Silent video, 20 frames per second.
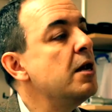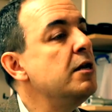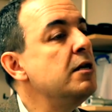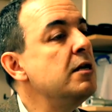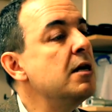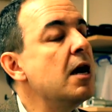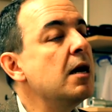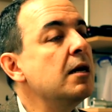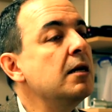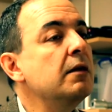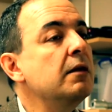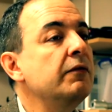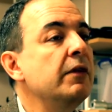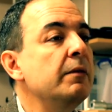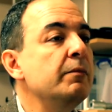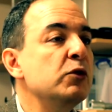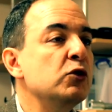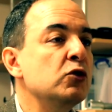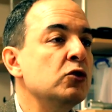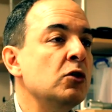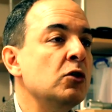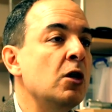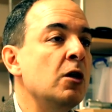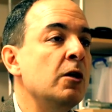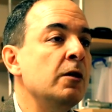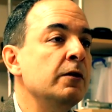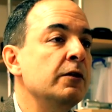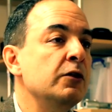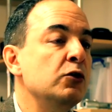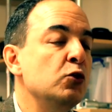none of them
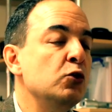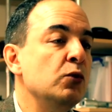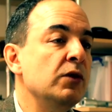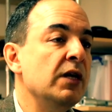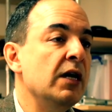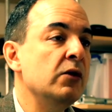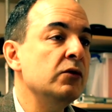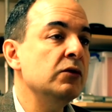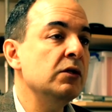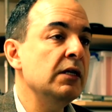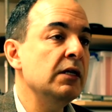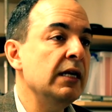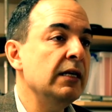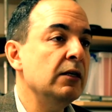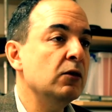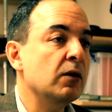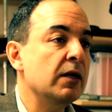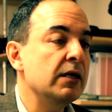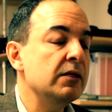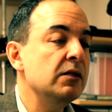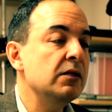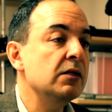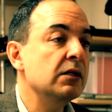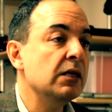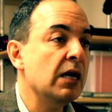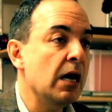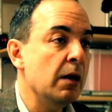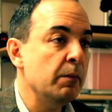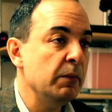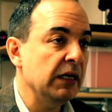saw the 2008 crisis
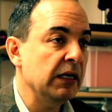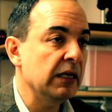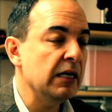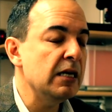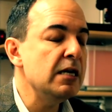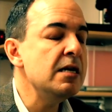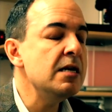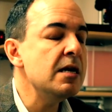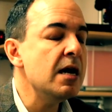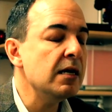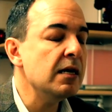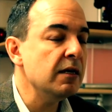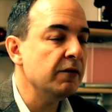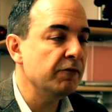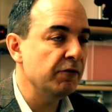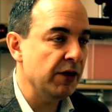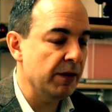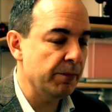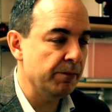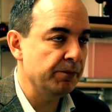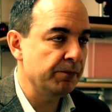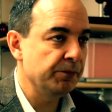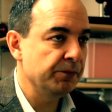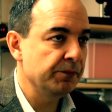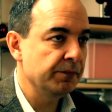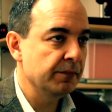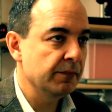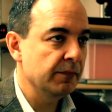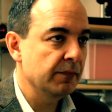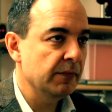coming. None of them.
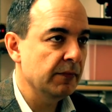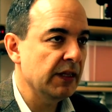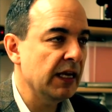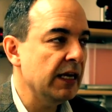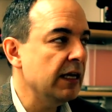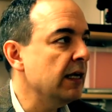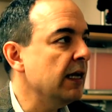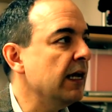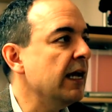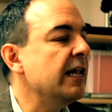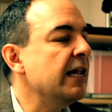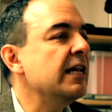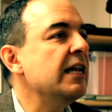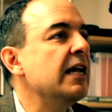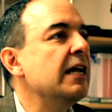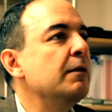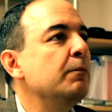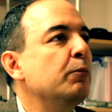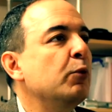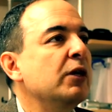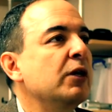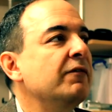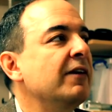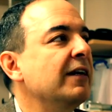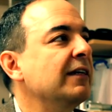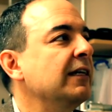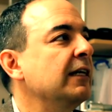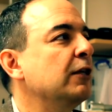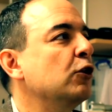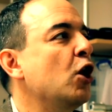And point of
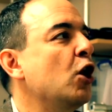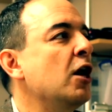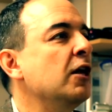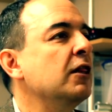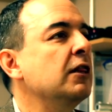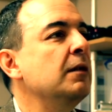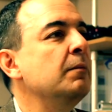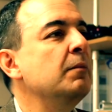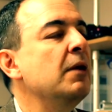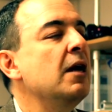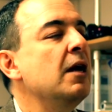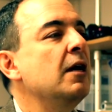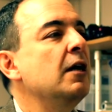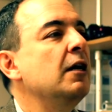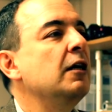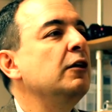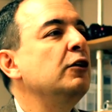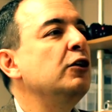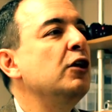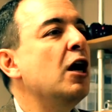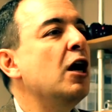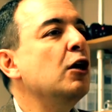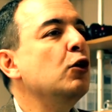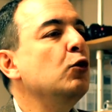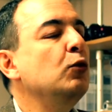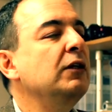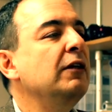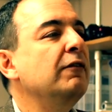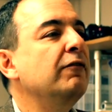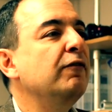fact, it caught them
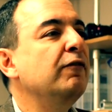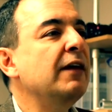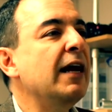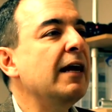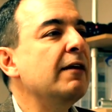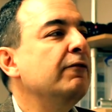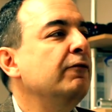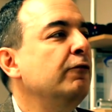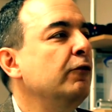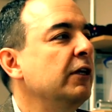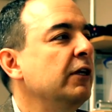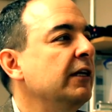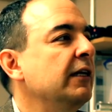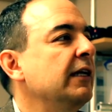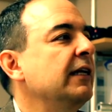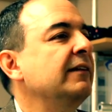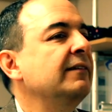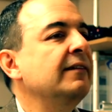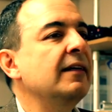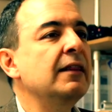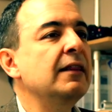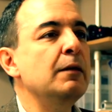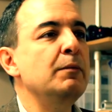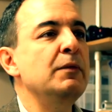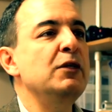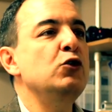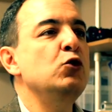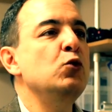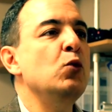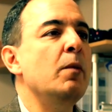not only flat-footed, it sent
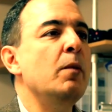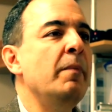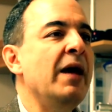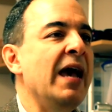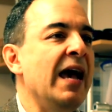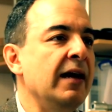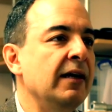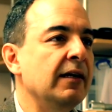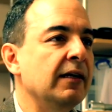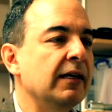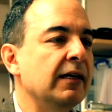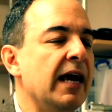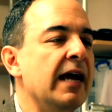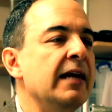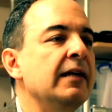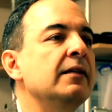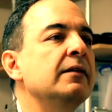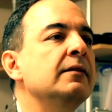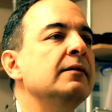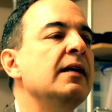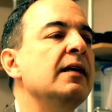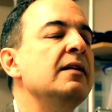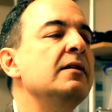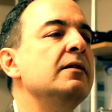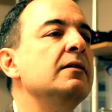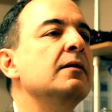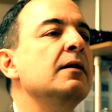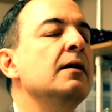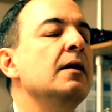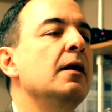them into a panic, and it
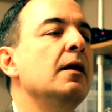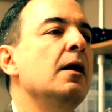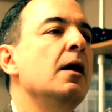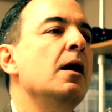sent